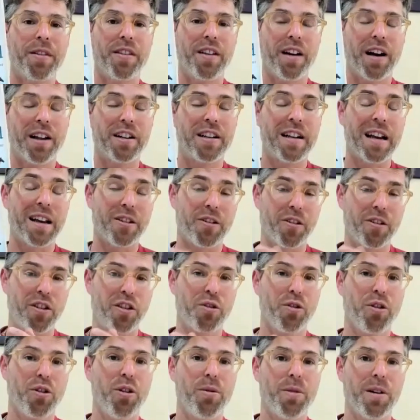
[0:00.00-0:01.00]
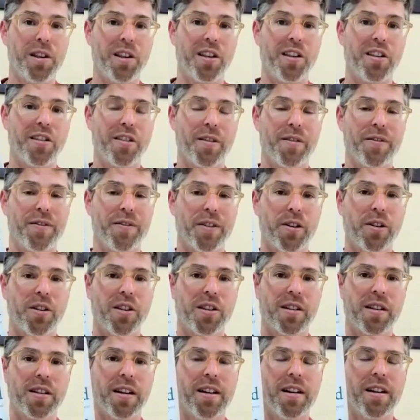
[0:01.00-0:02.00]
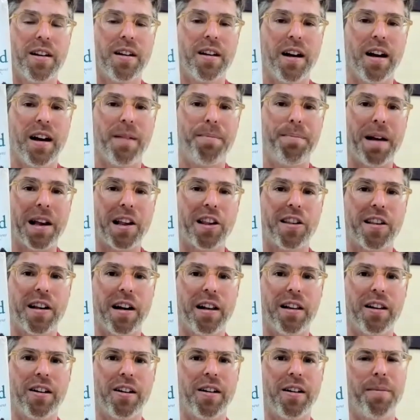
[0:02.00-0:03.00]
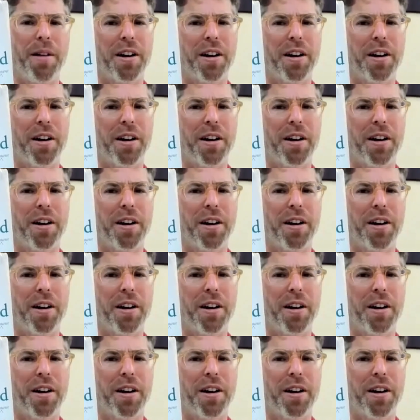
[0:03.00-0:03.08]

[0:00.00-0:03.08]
The Untethered Soul was his first bestseller.